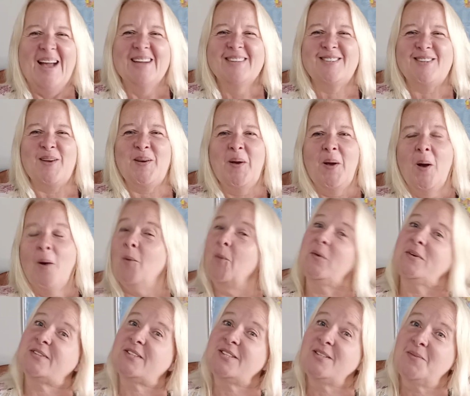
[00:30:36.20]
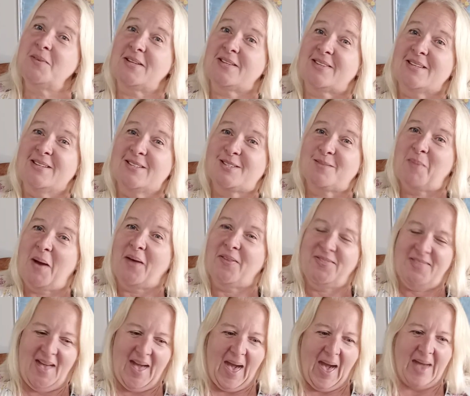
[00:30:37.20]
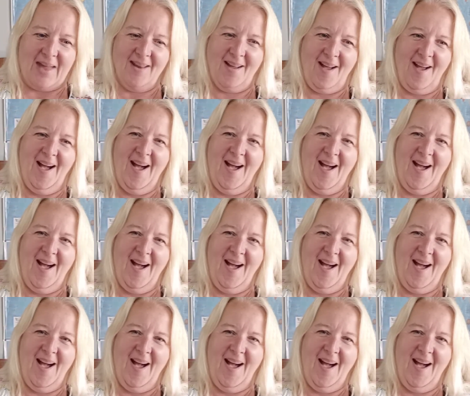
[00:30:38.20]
So we'll see what he thinks about that.